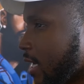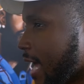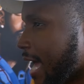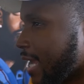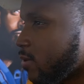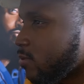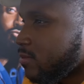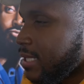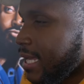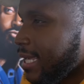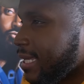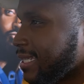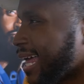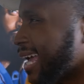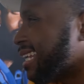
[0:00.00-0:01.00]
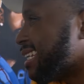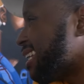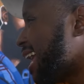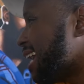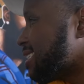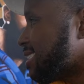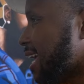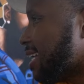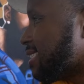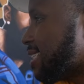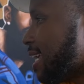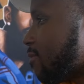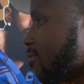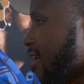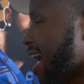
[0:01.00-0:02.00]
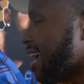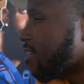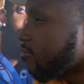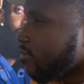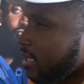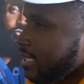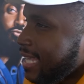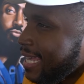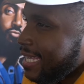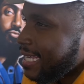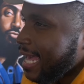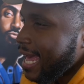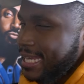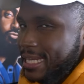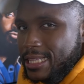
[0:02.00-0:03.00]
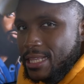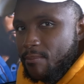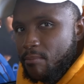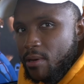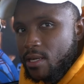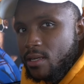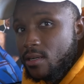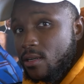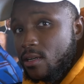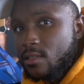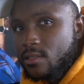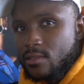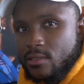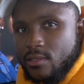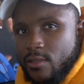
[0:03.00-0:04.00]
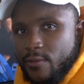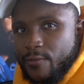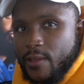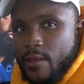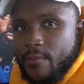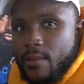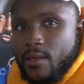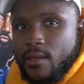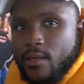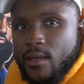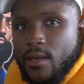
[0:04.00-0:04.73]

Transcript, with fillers: I don't think like like Tank say Ryan really ain't got nothing but a hook. You feel me?